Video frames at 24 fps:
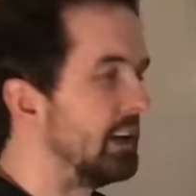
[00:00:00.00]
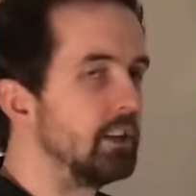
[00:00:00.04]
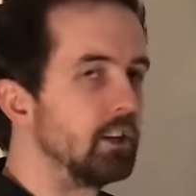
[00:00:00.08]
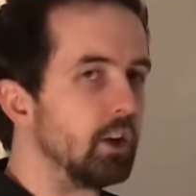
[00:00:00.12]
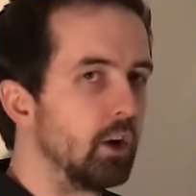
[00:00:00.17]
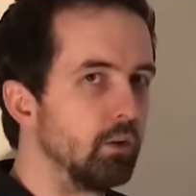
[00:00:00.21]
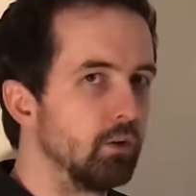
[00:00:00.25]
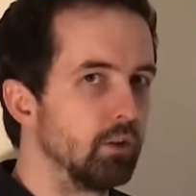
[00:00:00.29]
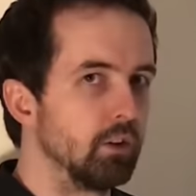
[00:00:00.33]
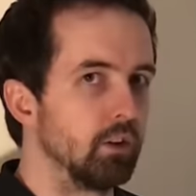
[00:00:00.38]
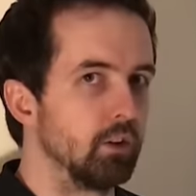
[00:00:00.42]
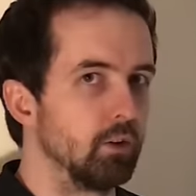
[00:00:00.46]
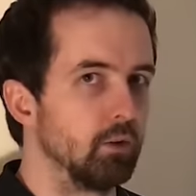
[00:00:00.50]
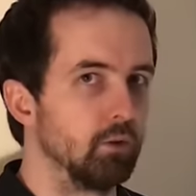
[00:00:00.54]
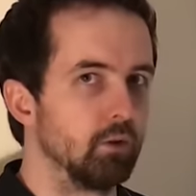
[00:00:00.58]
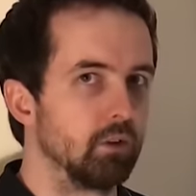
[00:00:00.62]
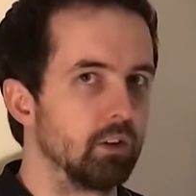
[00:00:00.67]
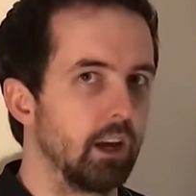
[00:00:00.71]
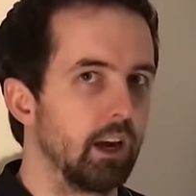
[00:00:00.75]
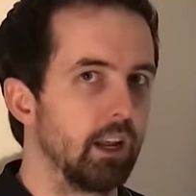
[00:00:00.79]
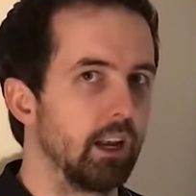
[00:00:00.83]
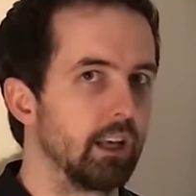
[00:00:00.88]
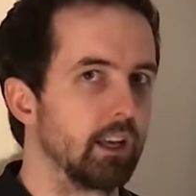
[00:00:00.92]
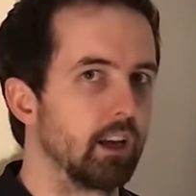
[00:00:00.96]
I don't
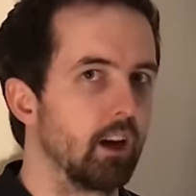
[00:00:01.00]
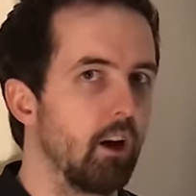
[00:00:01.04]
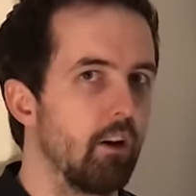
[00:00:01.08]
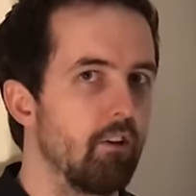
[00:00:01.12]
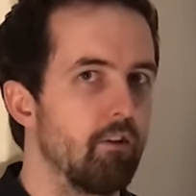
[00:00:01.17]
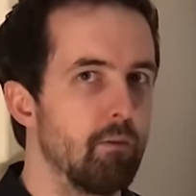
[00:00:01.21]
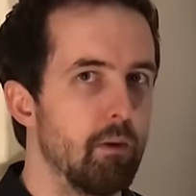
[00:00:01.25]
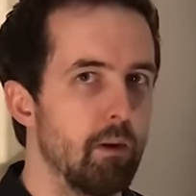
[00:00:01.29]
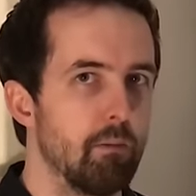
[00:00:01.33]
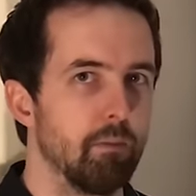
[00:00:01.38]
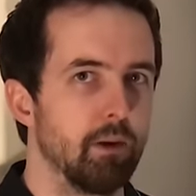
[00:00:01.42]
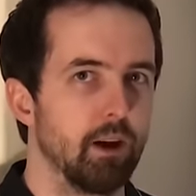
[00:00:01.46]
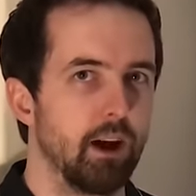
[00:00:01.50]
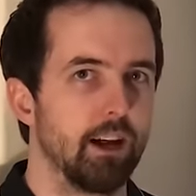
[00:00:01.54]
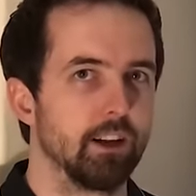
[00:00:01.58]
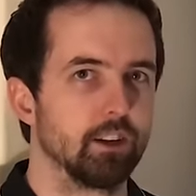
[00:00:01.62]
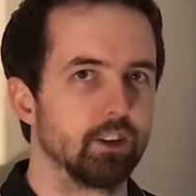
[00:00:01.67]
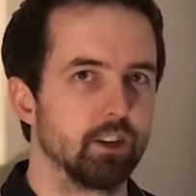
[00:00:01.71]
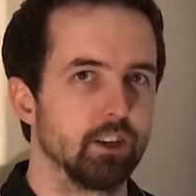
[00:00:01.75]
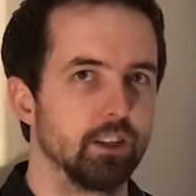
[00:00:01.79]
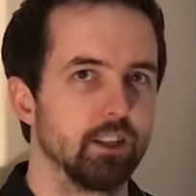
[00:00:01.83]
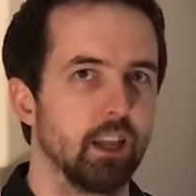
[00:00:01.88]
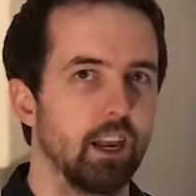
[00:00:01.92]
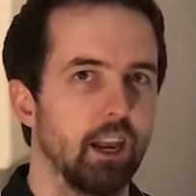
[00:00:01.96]
use, and I can't remember
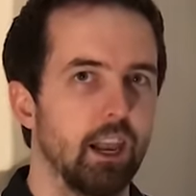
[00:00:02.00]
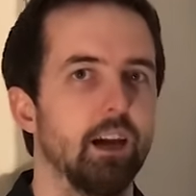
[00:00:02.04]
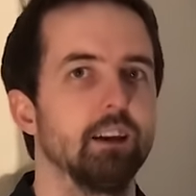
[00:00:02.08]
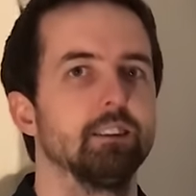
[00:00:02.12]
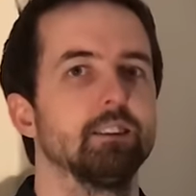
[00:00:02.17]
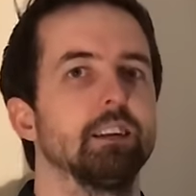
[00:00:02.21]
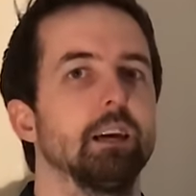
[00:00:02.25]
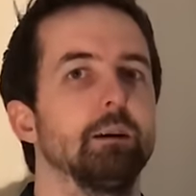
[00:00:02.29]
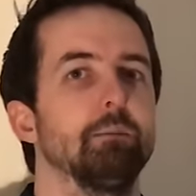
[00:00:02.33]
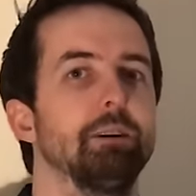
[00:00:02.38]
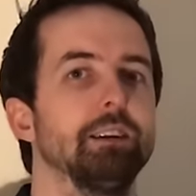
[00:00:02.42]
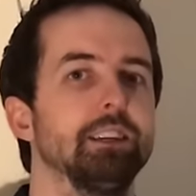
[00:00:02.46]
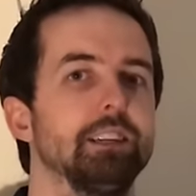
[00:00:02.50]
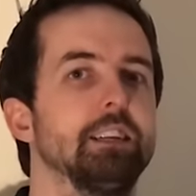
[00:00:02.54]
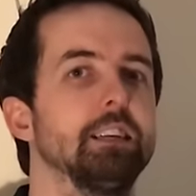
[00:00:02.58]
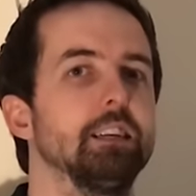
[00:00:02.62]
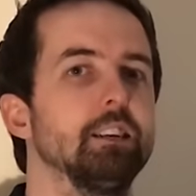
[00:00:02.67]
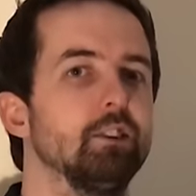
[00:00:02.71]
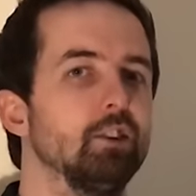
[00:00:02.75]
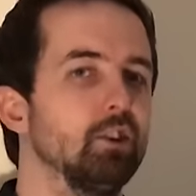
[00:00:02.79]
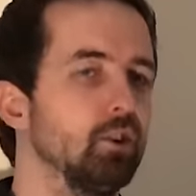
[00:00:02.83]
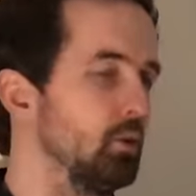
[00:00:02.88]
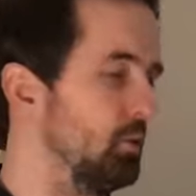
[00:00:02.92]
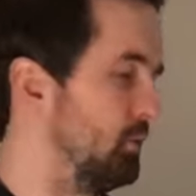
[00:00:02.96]
actually the last time I
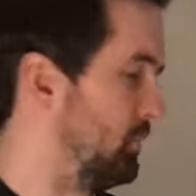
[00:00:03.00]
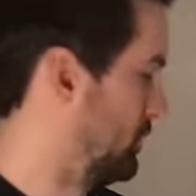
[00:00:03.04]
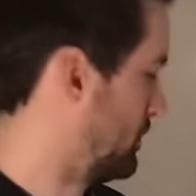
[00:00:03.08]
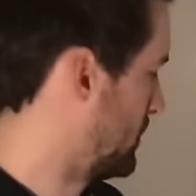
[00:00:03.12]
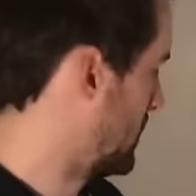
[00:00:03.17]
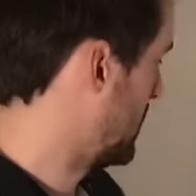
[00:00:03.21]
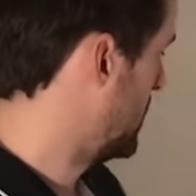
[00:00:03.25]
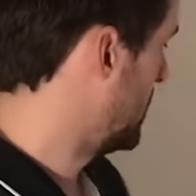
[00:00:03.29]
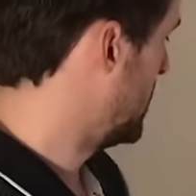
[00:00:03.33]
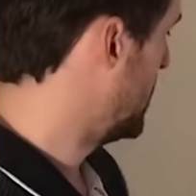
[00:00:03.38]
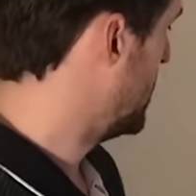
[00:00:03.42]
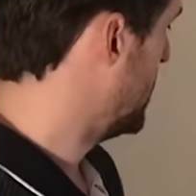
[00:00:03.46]
did use,